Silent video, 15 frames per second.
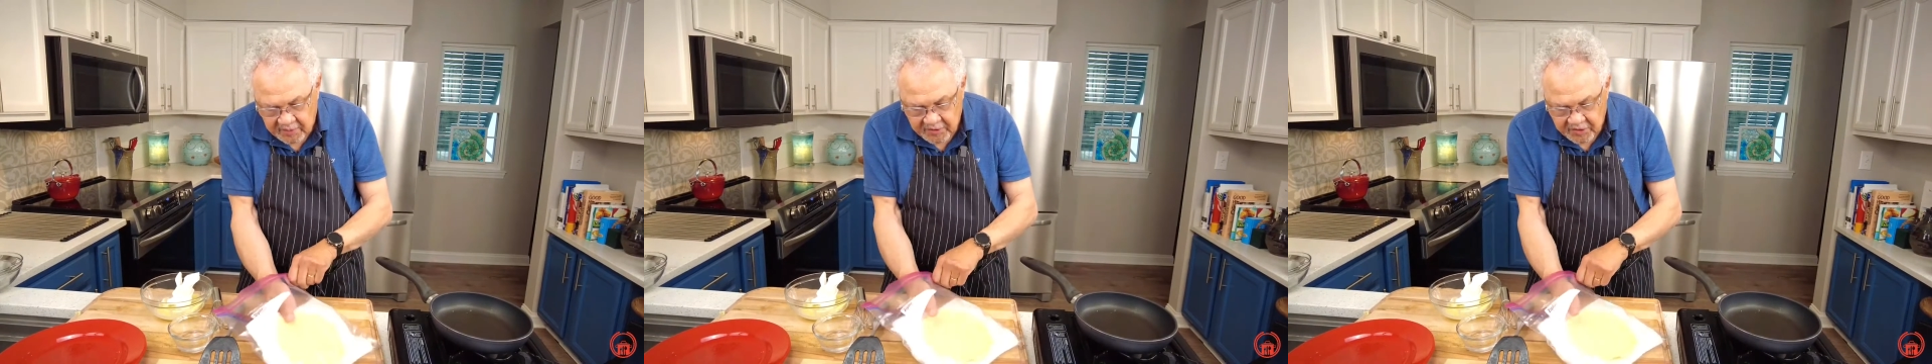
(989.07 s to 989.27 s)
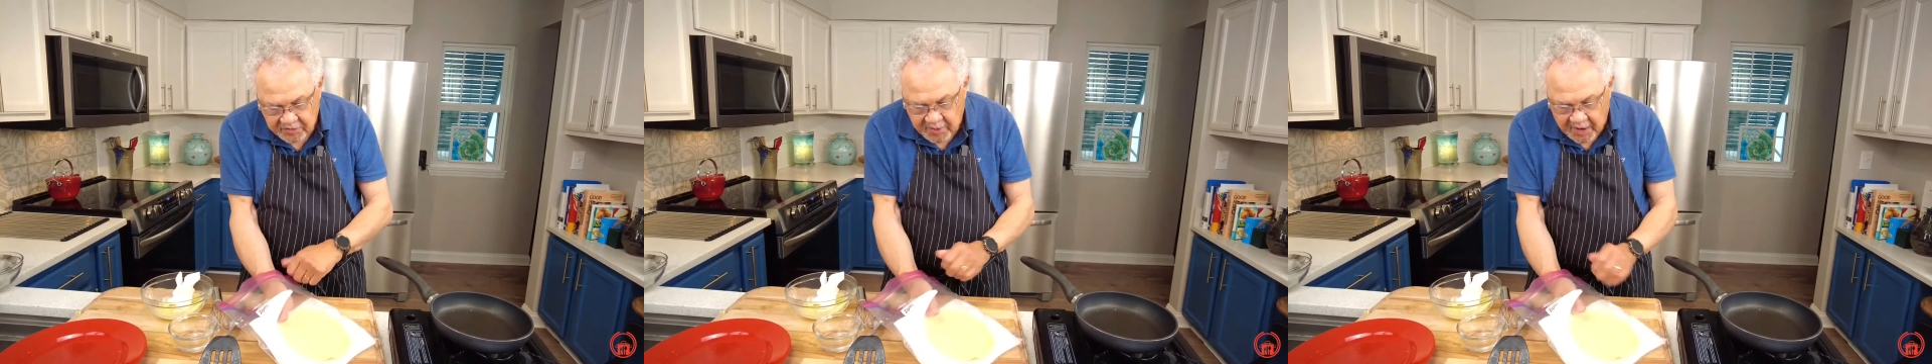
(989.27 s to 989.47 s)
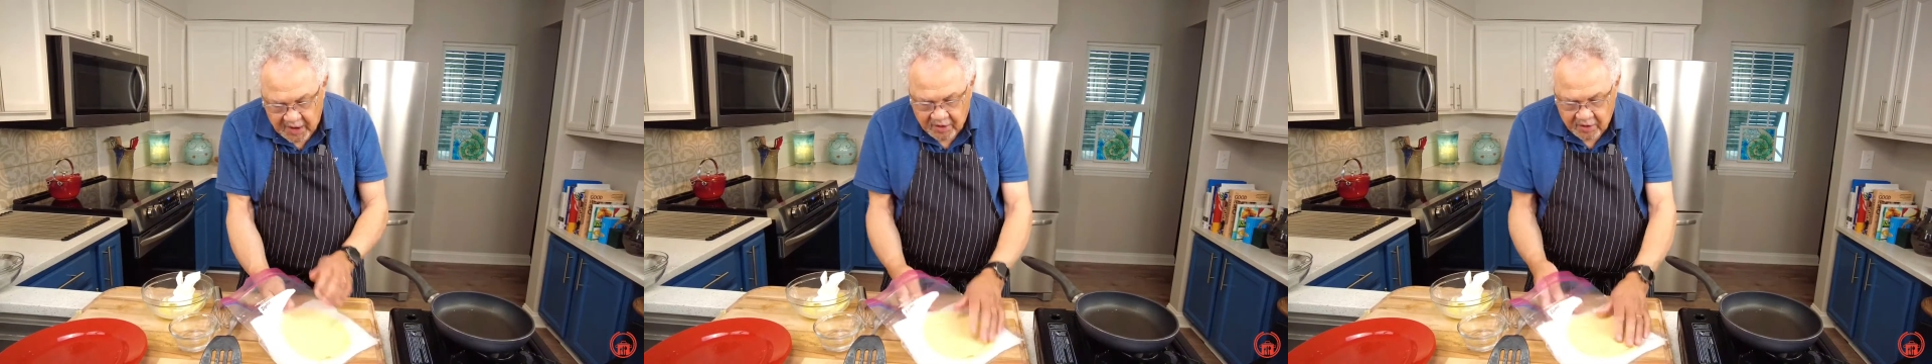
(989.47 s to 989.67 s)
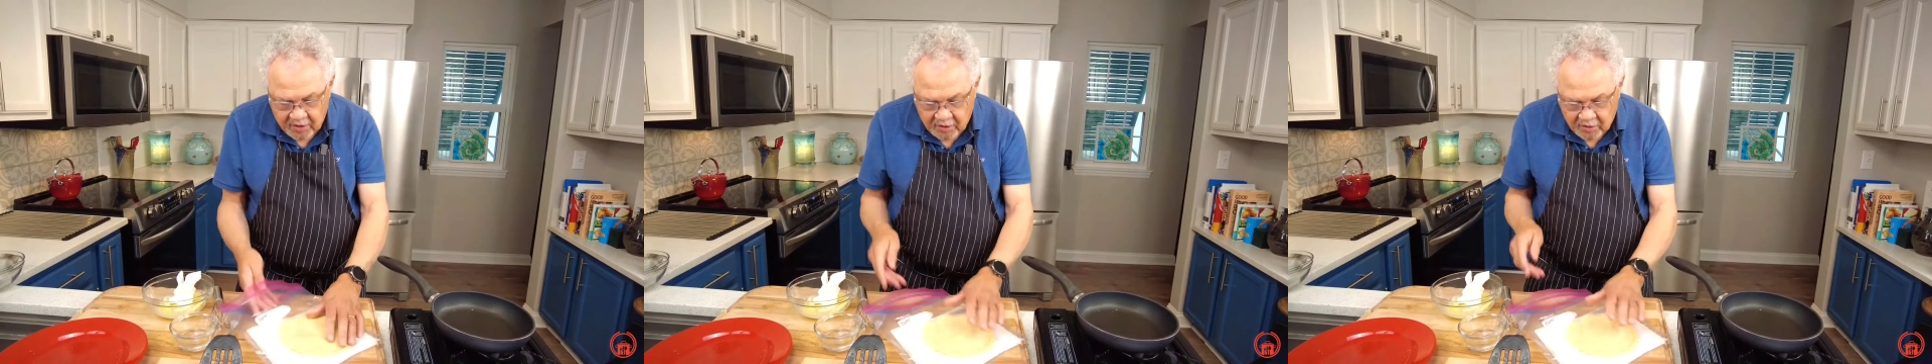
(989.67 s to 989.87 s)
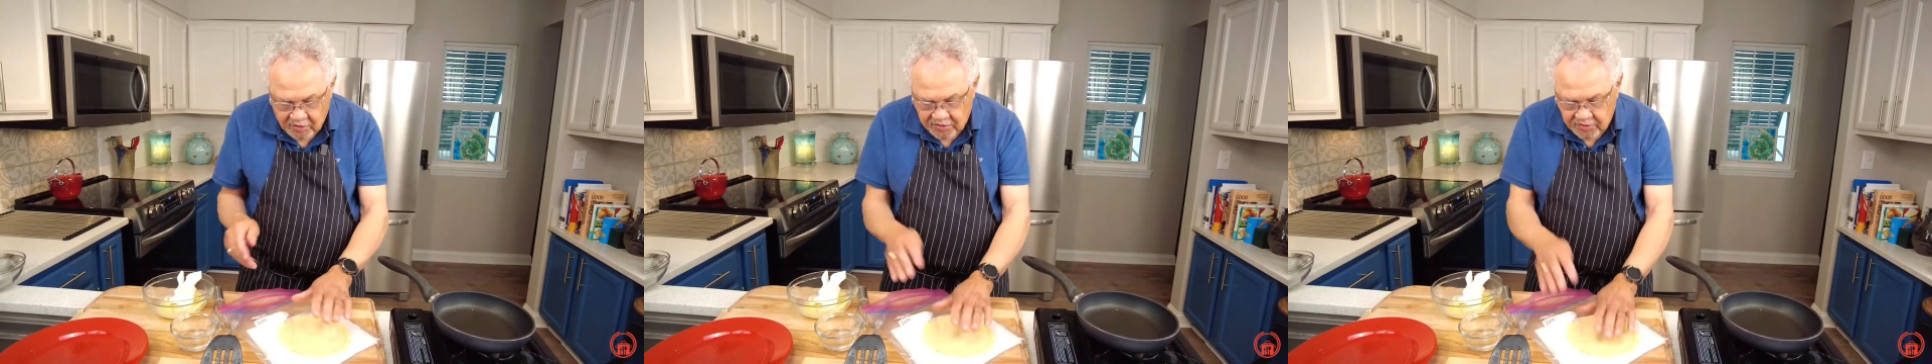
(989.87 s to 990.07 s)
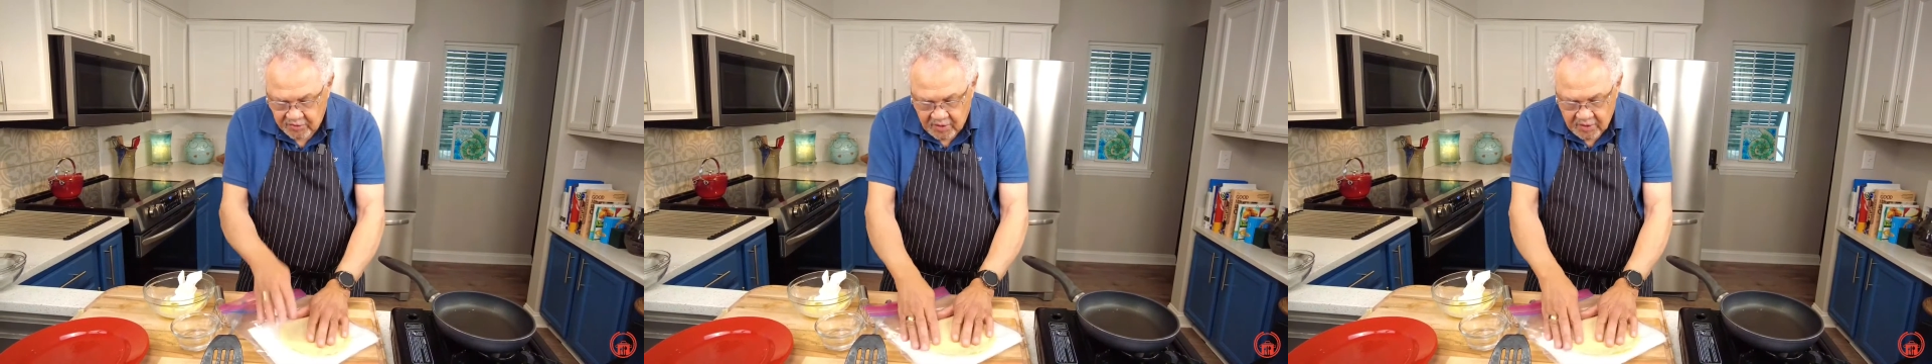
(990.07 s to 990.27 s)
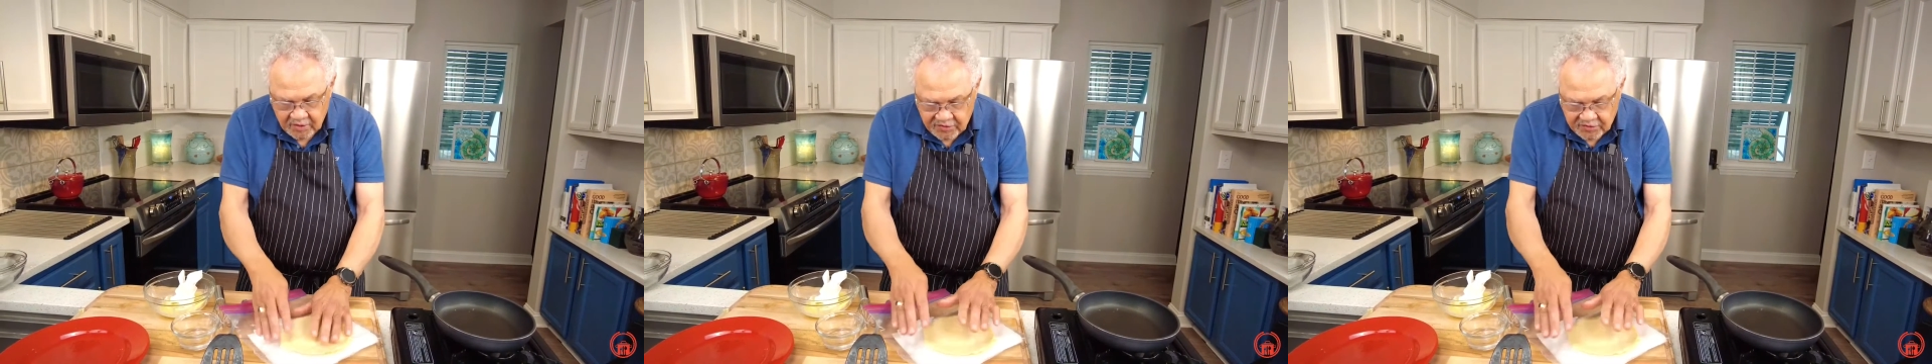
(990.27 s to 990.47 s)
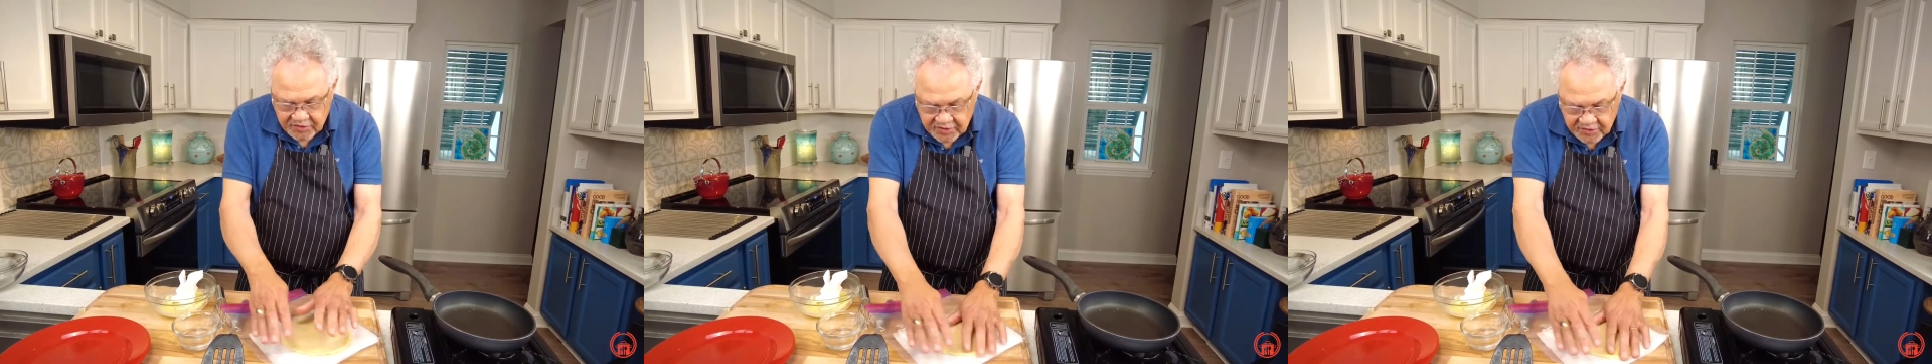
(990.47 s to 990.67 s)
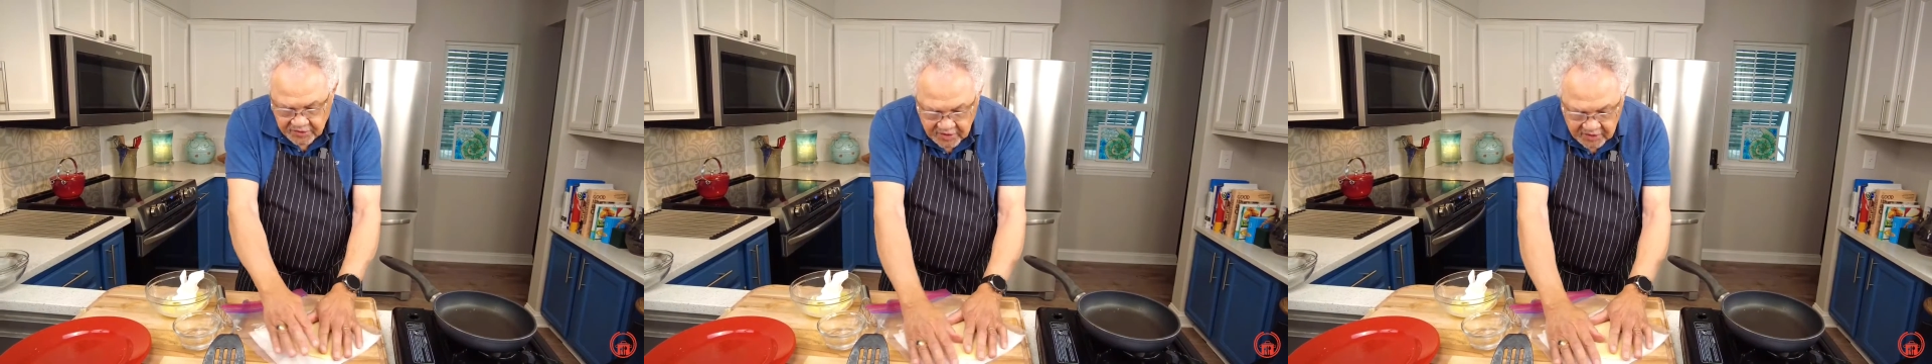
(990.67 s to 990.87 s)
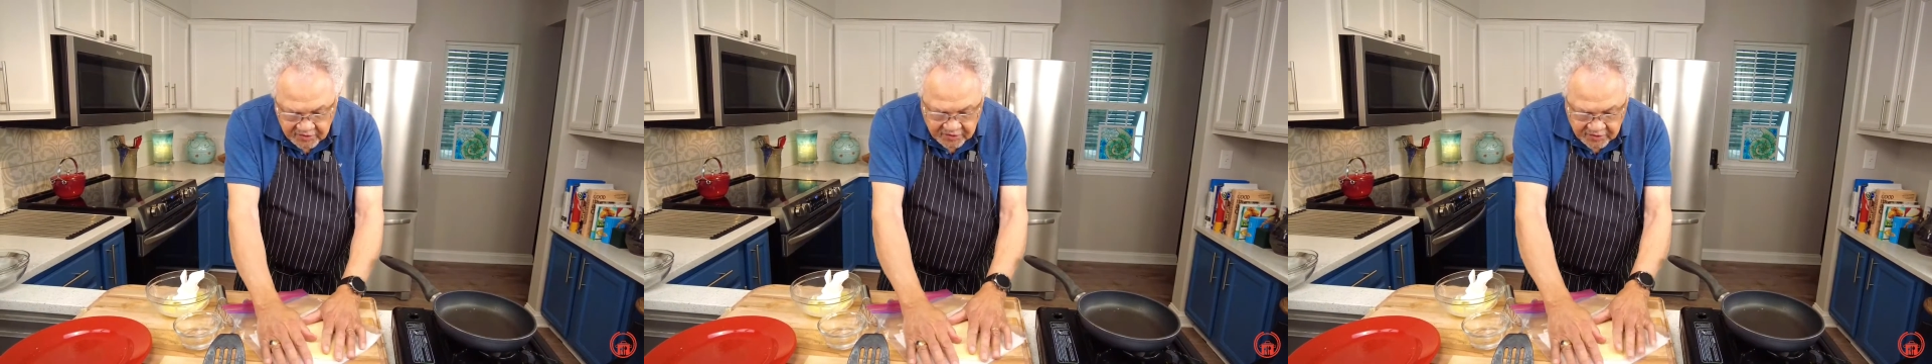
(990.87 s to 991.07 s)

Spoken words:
this bag closed. Such an easy